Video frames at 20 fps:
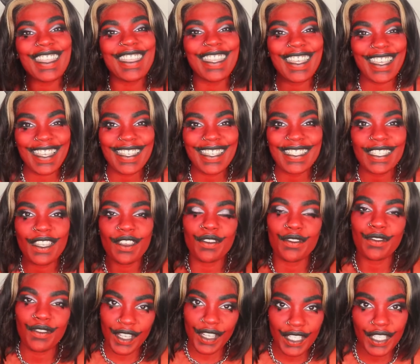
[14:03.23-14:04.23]
this
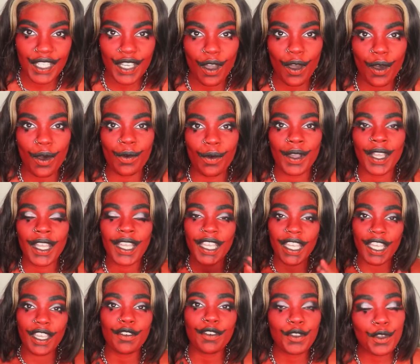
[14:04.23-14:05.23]
video.
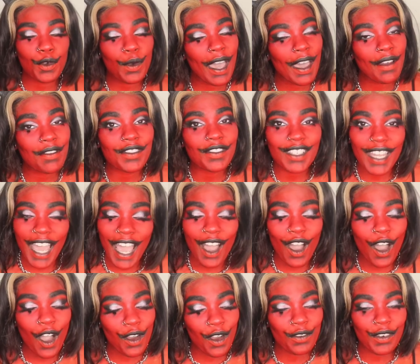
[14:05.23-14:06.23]
If you have not
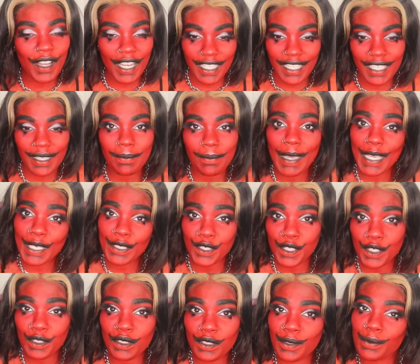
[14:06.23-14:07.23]
already, make sure
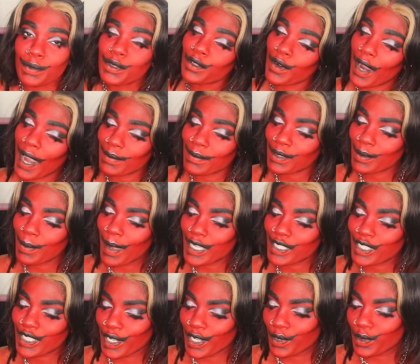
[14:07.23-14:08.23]
you subscribe to my
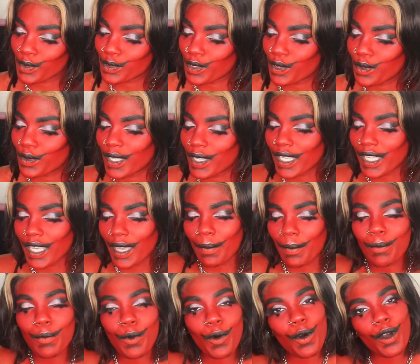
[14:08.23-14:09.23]
channel so you can get
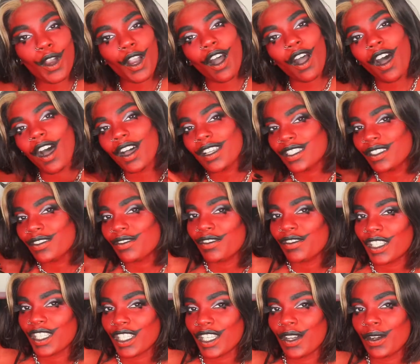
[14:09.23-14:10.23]
more awesome
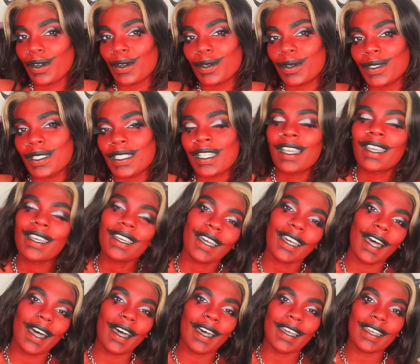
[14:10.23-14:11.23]
videos,
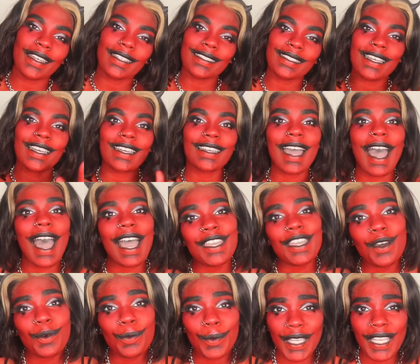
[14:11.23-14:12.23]
because
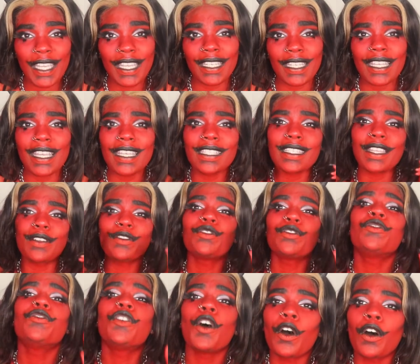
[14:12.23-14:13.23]
Gaiaween is in
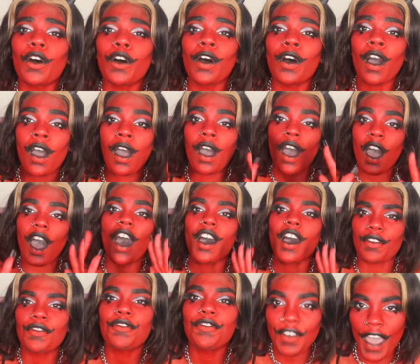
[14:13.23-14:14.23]
full
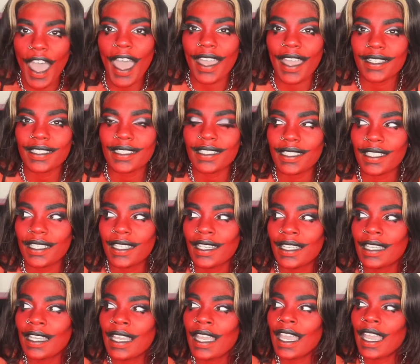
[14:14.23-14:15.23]
effect.
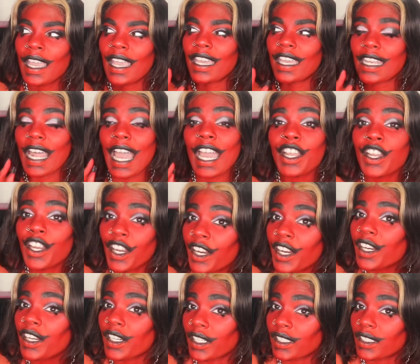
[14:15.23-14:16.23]
And I
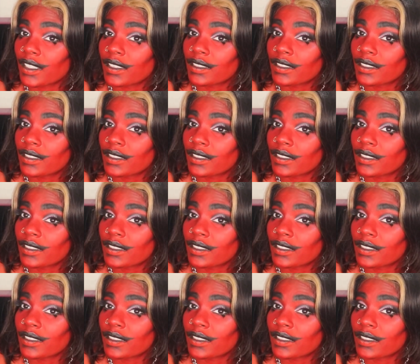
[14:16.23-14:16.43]
heard